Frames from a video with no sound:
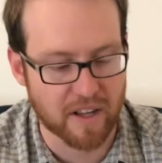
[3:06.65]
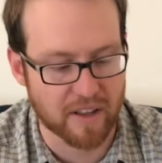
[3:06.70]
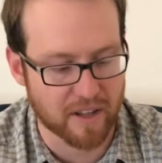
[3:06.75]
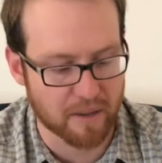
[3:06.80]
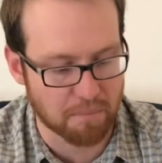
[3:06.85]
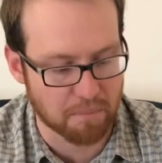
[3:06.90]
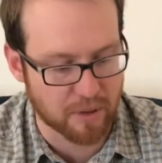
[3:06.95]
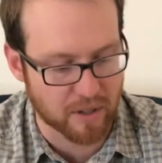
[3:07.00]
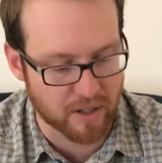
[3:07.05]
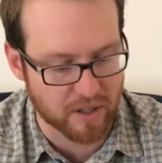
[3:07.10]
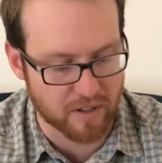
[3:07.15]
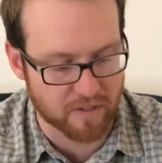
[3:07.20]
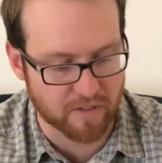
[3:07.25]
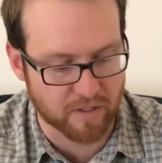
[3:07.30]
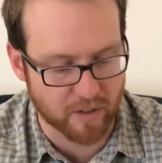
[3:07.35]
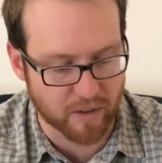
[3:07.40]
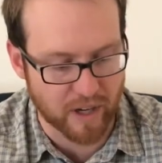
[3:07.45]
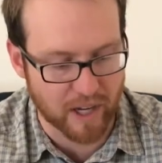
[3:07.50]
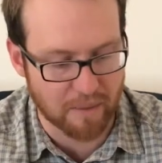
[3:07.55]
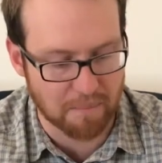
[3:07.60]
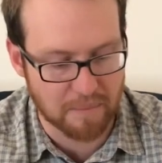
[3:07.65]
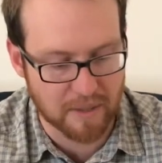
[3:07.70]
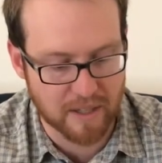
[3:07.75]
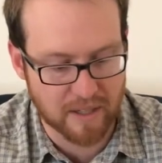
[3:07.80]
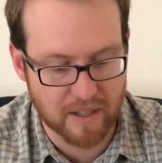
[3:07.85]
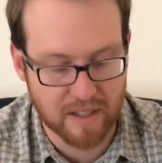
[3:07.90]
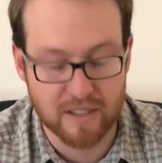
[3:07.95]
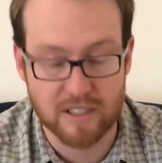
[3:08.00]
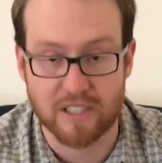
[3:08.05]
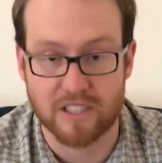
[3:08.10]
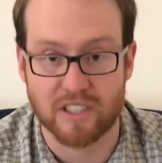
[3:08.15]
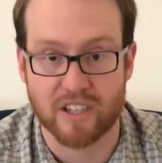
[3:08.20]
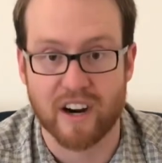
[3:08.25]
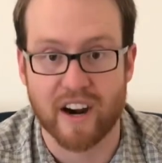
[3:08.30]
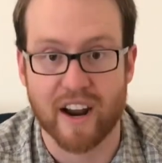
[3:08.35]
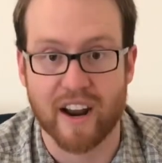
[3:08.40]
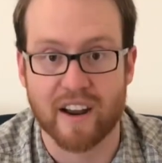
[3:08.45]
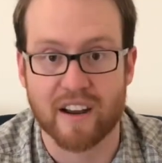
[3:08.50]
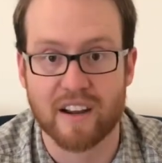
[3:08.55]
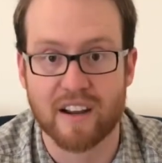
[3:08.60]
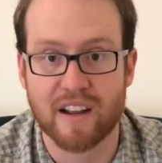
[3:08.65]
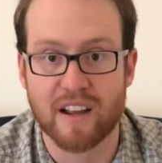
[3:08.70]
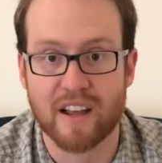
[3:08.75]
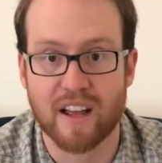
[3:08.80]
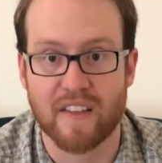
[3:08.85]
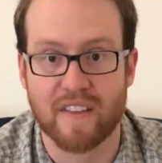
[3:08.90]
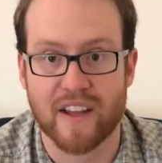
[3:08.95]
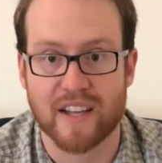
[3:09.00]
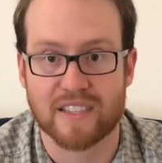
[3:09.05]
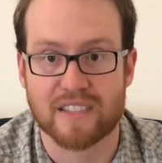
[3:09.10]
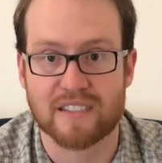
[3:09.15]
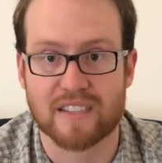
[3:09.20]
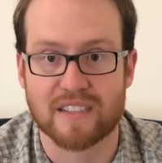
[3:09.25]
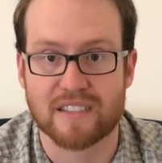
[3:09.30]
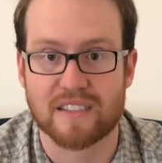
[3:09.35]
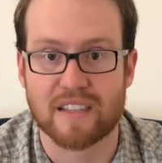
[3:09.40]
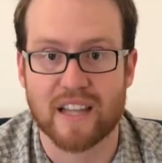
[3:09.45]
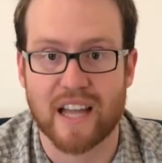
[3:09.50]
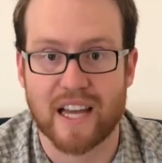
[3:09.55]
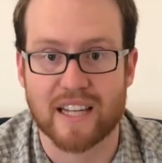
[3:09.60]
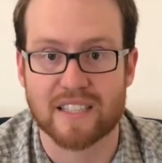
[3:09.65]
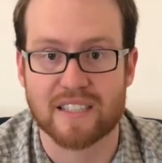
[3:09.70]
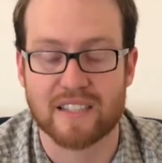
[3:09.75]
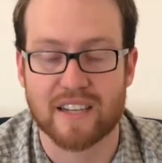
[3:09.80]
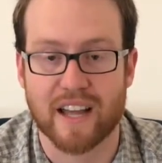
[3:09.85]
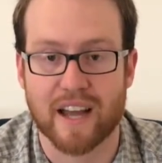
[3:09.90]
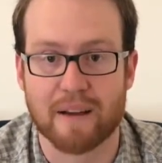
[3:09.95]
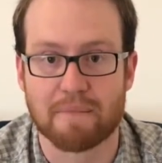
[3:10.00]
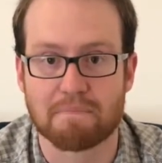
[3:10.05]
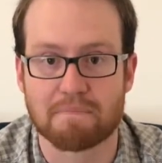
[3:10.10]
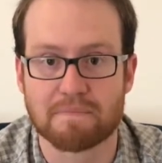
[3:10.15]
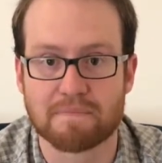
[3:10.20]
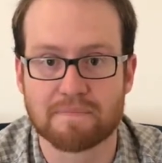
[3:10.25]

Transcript: and then put your flute up to dry. And that's that step.